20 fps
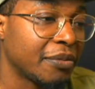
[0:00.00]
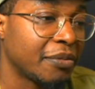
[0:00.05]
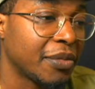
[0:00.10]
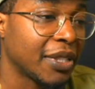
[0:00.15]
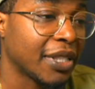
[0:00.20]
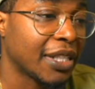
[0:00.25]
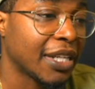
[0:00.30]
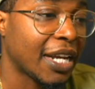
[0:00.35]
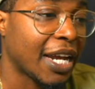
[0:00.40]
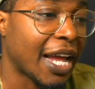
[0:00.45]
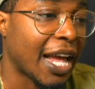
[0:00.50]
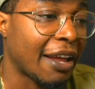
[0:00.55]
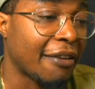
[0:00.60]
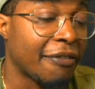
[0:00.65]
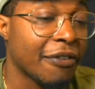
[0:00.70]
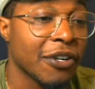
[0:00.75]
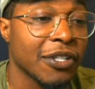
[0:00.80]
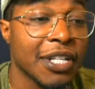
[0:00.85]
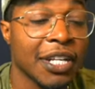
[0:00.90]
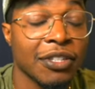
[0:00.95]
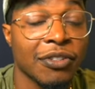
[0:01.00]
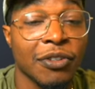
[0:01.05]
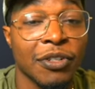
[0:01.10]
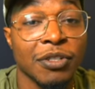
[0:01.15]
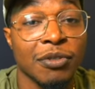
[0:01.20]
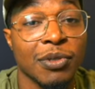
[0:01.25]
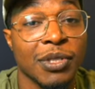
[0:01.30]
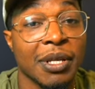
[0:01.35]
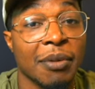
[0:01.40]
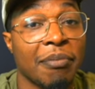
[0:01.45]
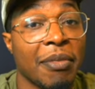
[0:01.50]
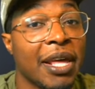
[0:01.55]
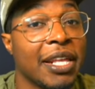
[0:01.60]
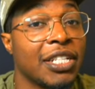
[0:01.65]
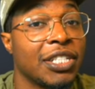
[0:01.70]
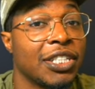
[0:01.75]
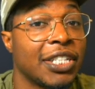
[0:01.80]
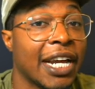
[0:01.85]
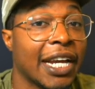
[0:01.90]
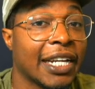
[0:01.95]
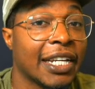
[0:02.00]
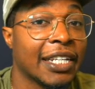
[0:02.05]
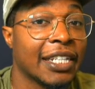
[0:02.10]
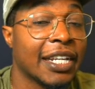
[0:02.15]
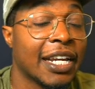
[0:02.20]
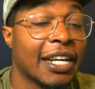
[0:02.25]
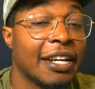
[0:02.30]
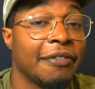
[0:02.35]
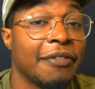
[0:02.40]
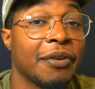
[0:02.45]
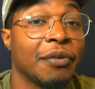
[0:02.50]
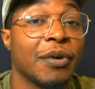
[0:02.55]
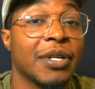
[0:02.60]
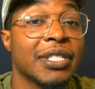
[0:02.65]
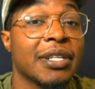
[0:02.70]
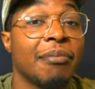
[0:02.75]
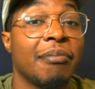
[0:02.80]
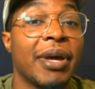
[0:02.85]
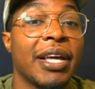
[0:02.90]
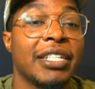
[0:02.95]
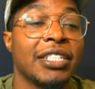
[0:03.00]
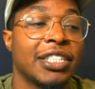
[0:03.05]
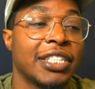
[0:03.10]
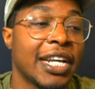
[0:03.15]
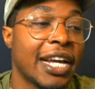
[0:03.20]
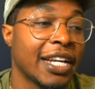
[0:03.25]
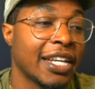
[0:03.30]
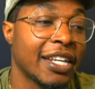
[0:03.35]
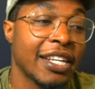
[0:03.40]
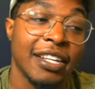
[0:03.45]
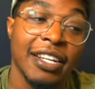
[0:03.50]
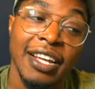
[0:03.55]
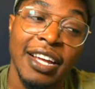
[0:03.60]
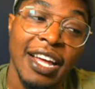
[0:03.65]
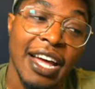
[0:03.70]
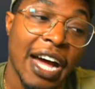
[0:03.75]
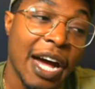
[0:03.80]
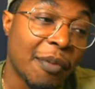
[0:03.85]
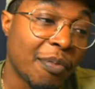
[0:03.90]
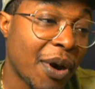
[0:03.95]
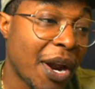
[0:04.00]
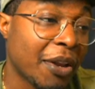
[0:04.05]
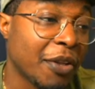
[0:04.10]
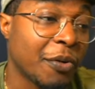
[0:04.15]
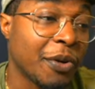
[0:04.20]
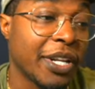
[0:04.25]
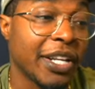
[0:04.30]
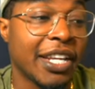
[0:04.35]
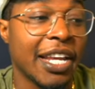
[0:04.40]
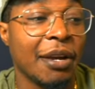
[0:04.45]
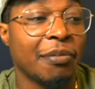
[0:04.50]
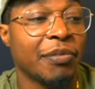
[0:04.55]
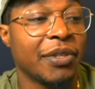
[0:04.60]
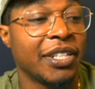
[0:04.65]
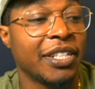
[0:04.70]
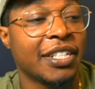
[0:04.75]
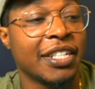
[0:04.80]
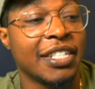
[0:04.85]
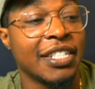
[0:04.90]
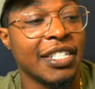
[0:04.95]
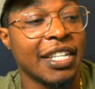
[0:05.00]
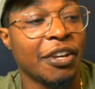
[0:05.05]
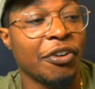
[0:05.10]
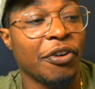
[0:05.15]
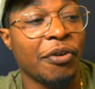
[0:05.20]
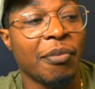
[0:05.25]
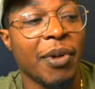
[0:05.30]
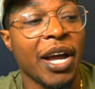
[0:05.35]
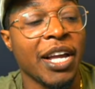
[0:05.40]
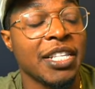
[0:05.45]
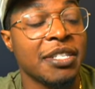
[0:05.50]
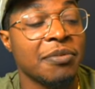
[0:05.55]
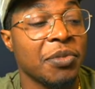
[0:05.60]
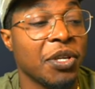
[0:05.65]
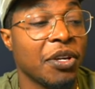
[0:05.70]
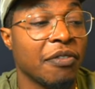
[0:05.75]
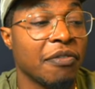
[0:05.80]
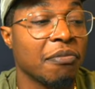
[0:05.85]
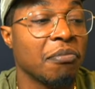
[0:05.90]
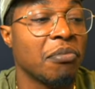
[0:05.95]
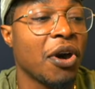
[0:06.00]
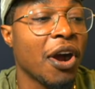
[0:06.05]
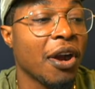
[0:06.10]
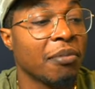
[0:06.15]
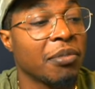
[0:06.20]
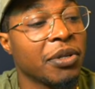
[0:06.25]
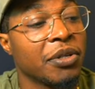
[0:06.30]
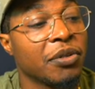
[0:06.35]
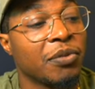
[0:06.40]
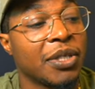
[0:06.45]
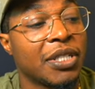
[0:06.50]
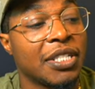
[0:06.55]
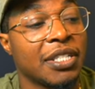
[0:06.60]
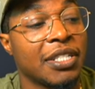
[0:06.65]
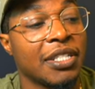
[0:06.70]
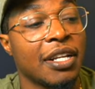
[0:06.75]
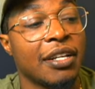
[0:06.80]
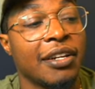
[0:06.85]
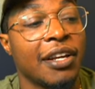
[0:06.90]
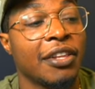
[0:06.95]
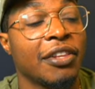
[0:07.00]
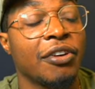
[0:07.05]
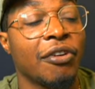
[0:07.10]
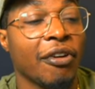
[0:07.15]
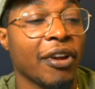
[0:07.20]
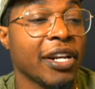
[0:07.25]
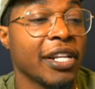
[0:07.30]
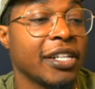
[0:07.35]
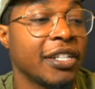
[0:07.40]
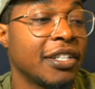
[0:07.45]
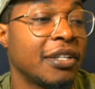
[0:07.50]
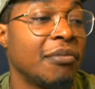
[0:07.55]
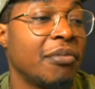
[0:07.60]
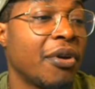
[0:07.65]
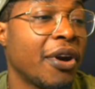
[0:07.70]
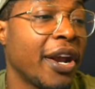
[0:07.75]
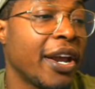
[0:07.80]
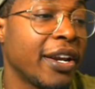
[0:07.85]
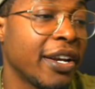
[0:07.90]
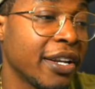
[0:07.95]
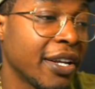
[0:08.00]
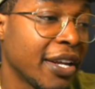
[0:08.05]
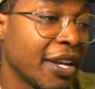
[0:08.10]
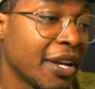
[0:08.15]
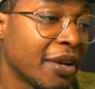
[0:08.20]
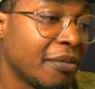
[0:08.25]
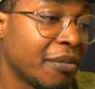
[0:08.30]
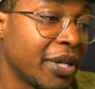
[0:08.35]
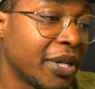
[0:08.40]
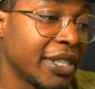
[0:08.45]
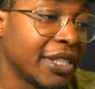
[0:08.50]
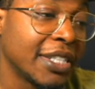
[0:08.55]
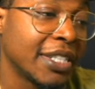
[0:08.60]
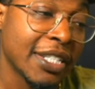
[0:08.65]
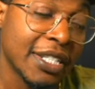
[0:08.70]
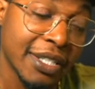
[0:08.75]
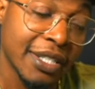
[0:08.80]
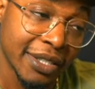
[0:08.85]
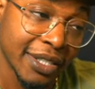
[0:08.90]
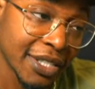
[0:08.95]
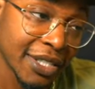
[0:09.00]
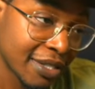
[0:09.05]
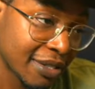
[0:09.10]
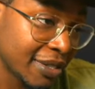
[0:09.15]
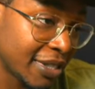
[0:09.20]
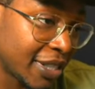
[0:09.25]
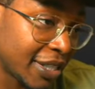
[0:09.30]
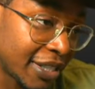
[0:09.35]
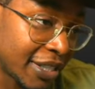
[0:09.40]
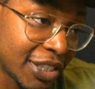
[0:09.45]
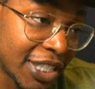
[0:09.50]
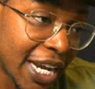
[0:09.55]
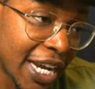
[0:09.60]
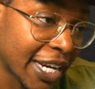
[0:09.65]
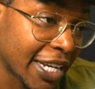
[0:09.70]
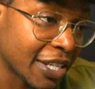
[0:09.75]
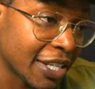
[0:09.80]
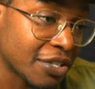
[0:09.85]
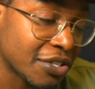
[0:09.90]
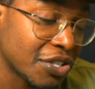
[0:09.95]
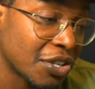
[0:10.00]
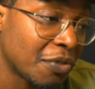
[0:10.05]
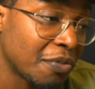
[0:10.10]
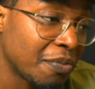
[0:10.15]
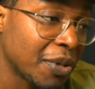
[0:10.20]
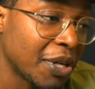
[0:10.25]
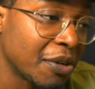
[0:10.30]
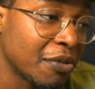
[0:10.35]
but at first I thought this was a men's jacket, and if it was a men's jacket, I probably would have kept it because it reminds me of Barber, which is another really good brand. But this this uh, jacket is dope, but it